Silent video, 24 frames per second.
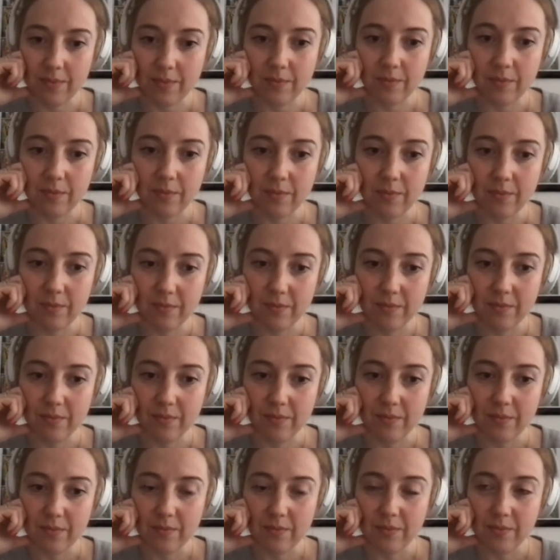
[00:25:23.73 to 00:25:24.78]

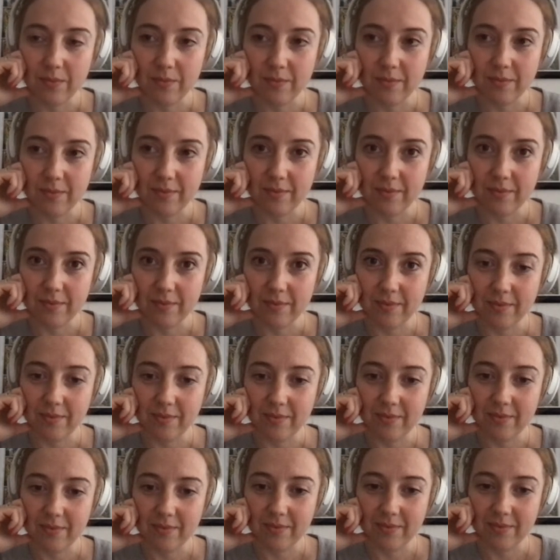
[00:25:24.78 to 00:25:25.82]

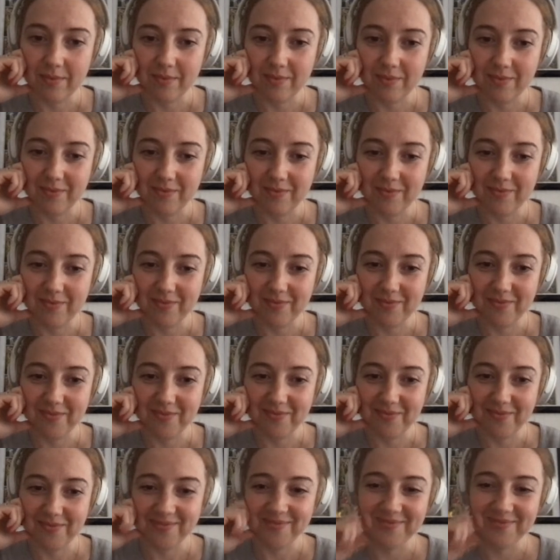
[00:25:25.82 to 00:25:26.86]

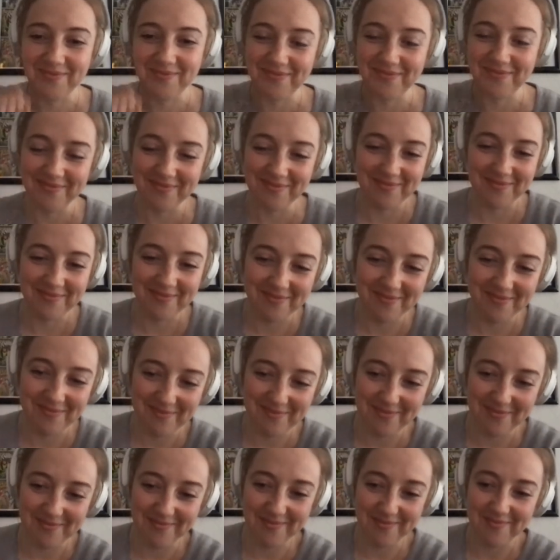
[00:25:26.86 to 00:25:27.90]

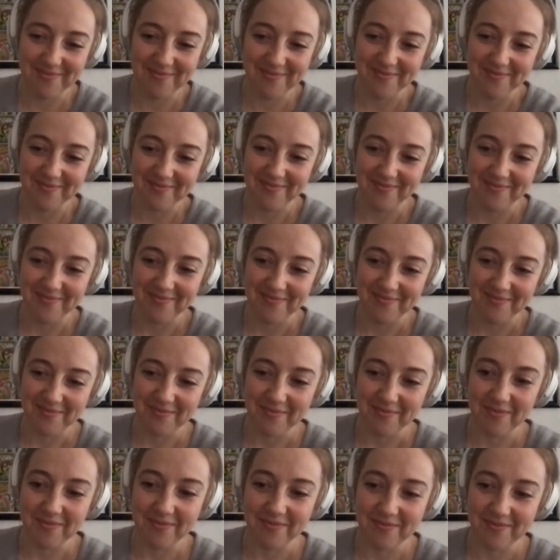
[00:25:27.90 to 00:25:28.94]

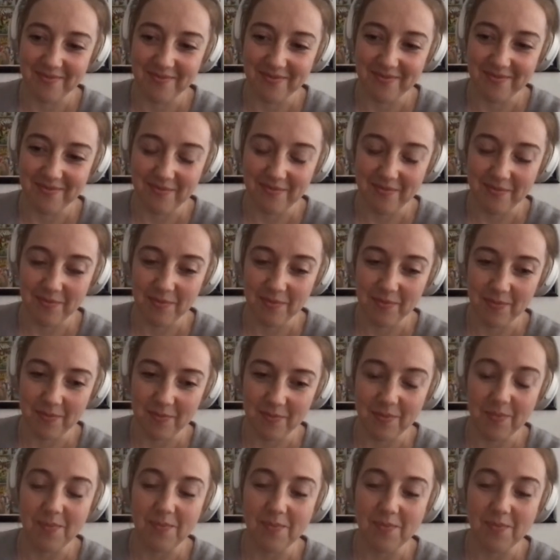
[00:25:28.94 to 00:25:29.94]
[no speech]